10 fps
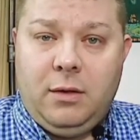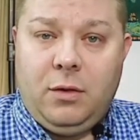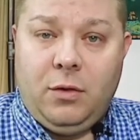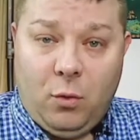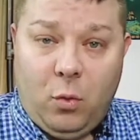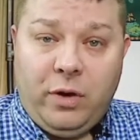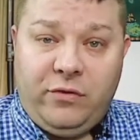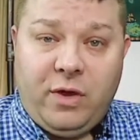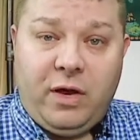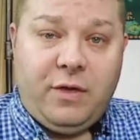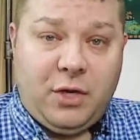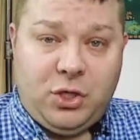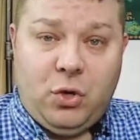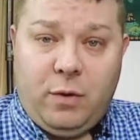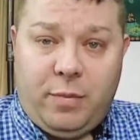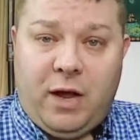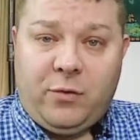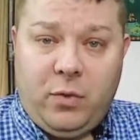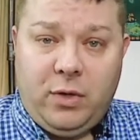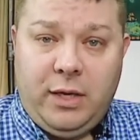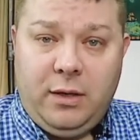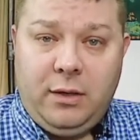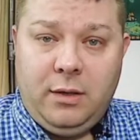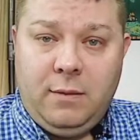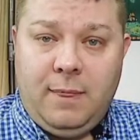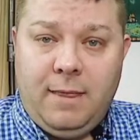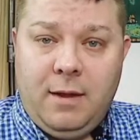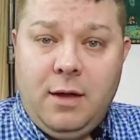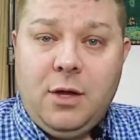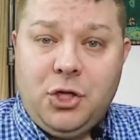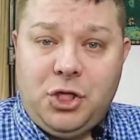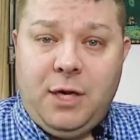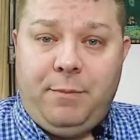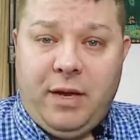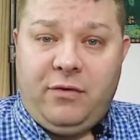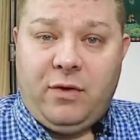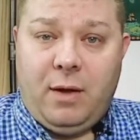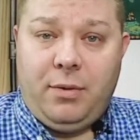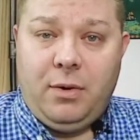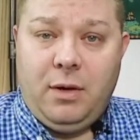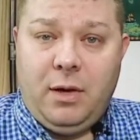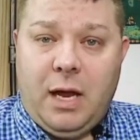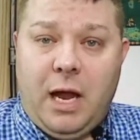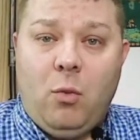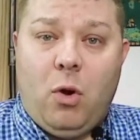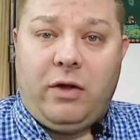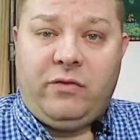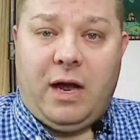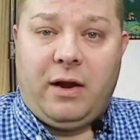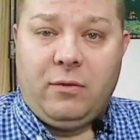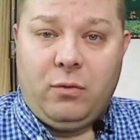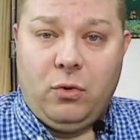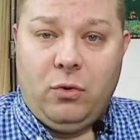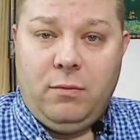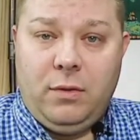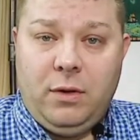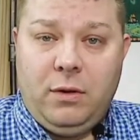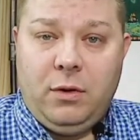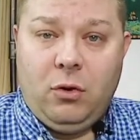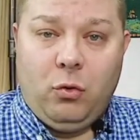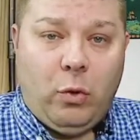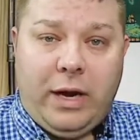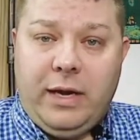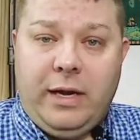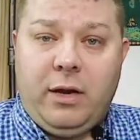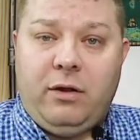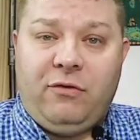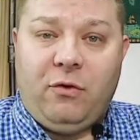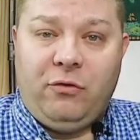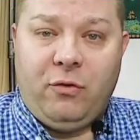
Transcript: The one study that showed a possible link, she picks up and walks out of the room, ready to get on social